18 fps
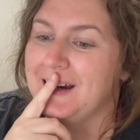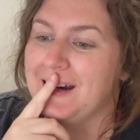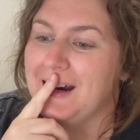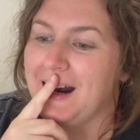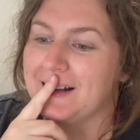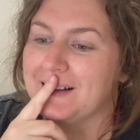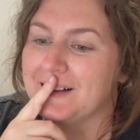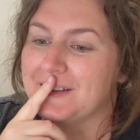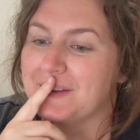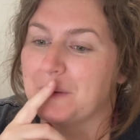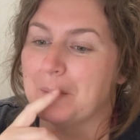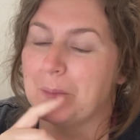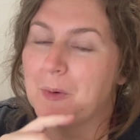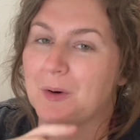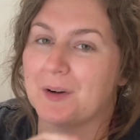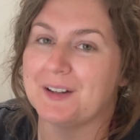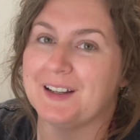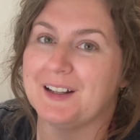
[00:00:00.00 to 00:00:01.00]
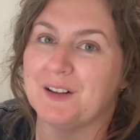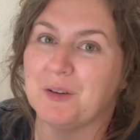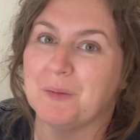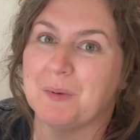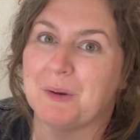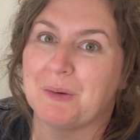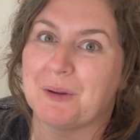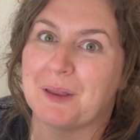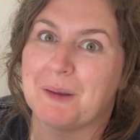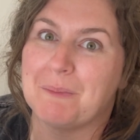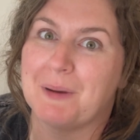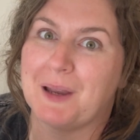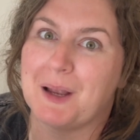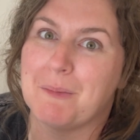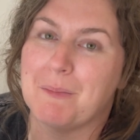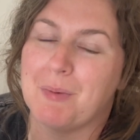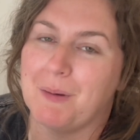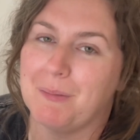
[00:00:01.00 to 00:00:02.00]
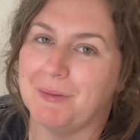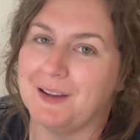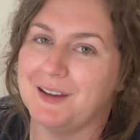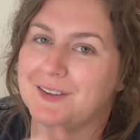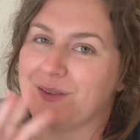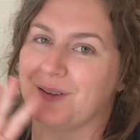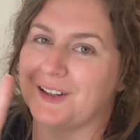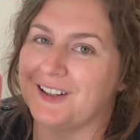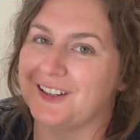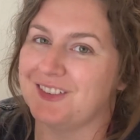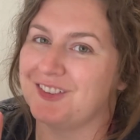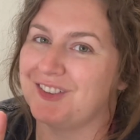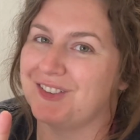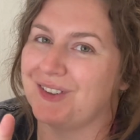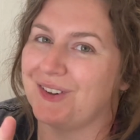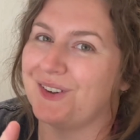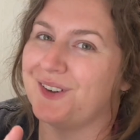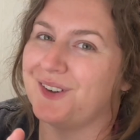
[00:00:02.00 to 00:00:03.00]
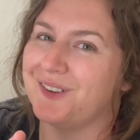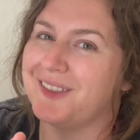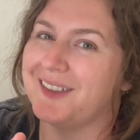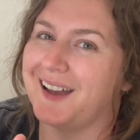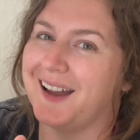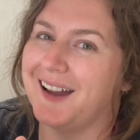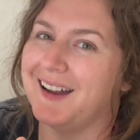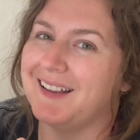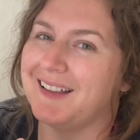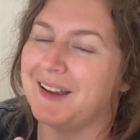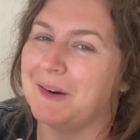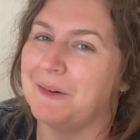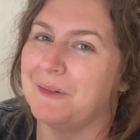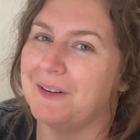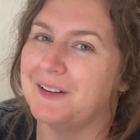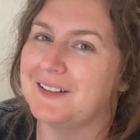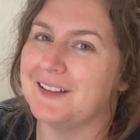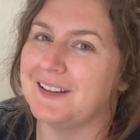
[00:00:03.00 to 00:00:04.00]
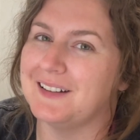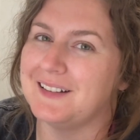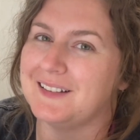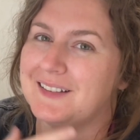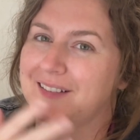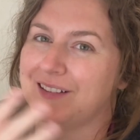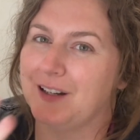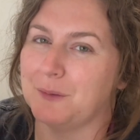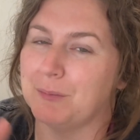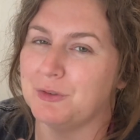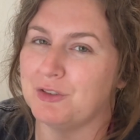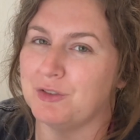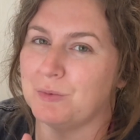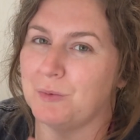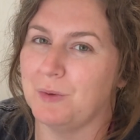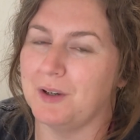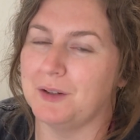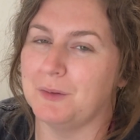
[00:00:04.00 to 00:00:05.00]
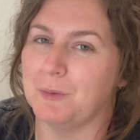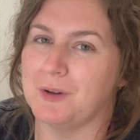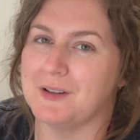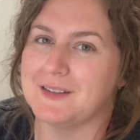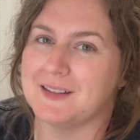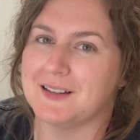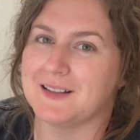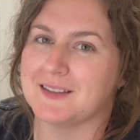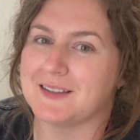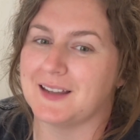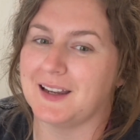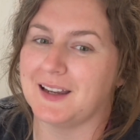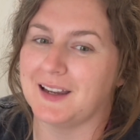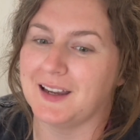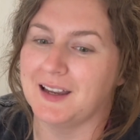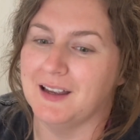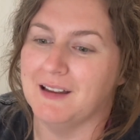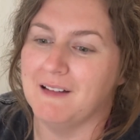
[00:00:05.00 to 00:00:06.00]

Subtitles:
And in the morning, it'll be really big and bubbly. So I can show you that, like what an established one once it's like,